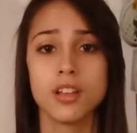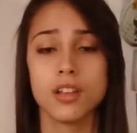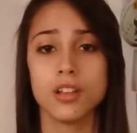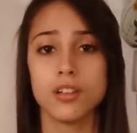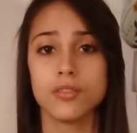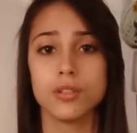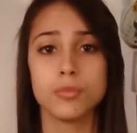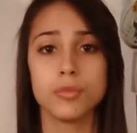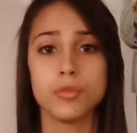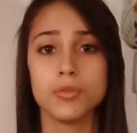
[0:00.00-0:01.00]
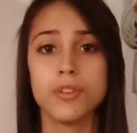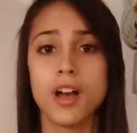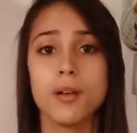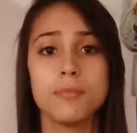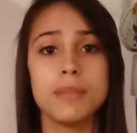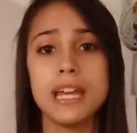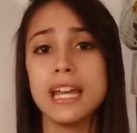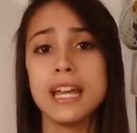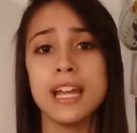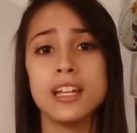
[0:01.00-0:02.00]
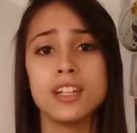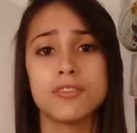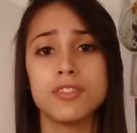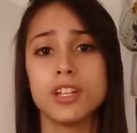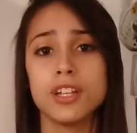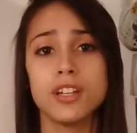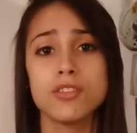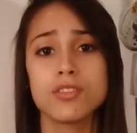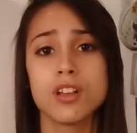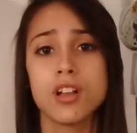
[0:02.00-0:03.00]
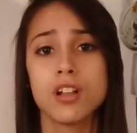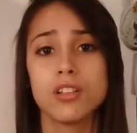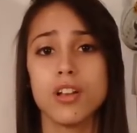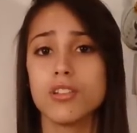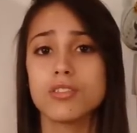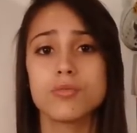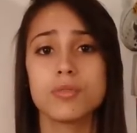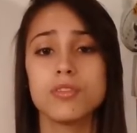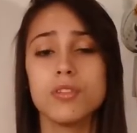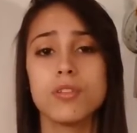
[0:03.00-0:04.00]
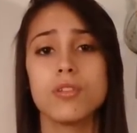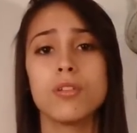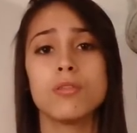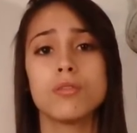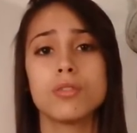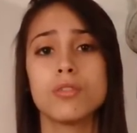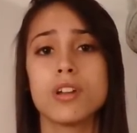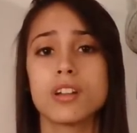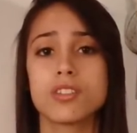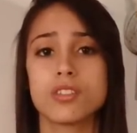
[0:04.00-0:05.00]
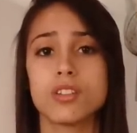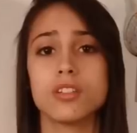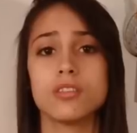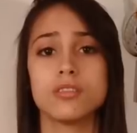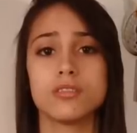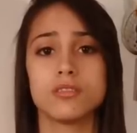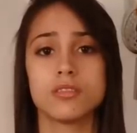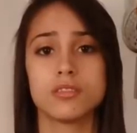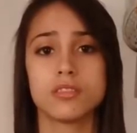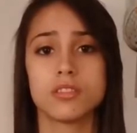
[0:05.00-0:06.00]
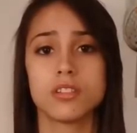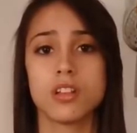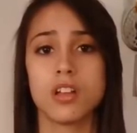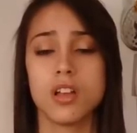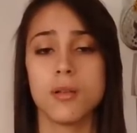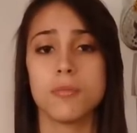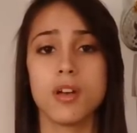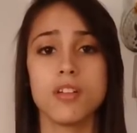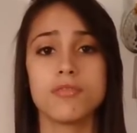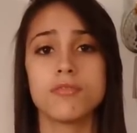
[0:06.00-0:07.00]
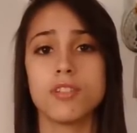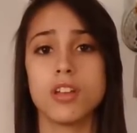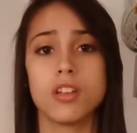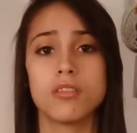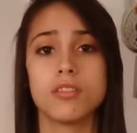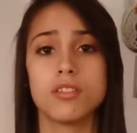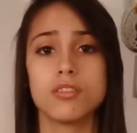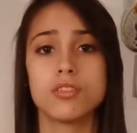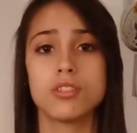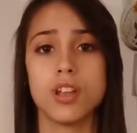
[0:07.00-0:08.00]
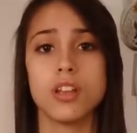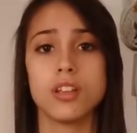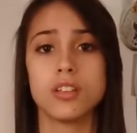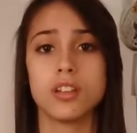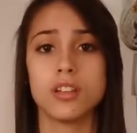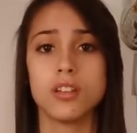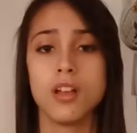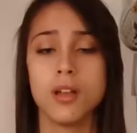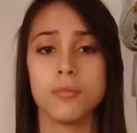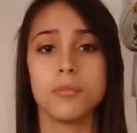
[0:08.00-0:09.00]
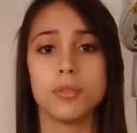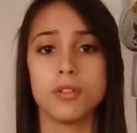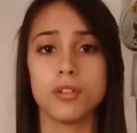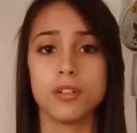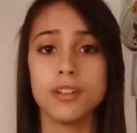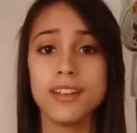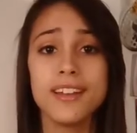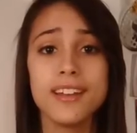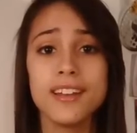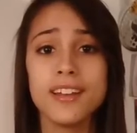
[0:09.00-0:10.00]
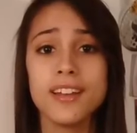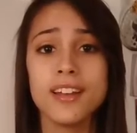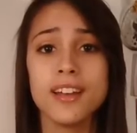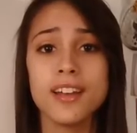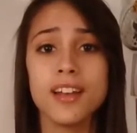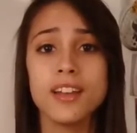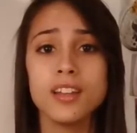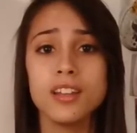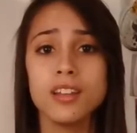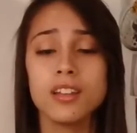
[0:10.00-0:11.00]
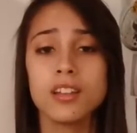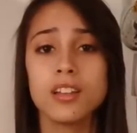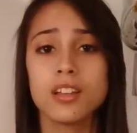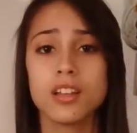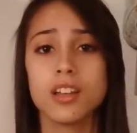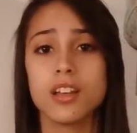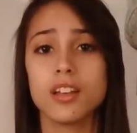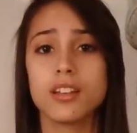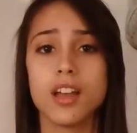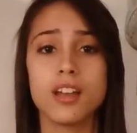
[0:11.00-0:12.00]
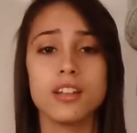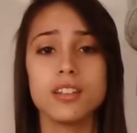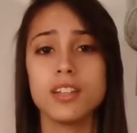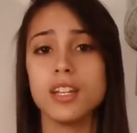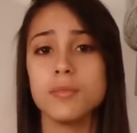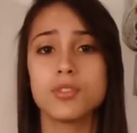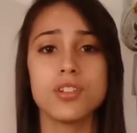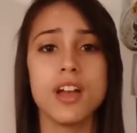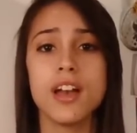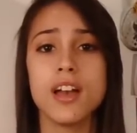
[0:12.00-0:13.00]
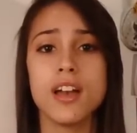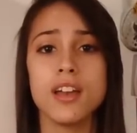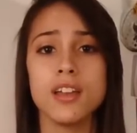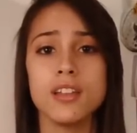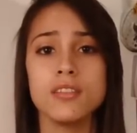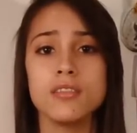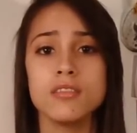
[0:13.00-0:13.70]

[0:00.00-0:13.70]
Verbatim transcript: every move I make feels lost with no direction. My faith is shaken, but I, I gotta keep trying.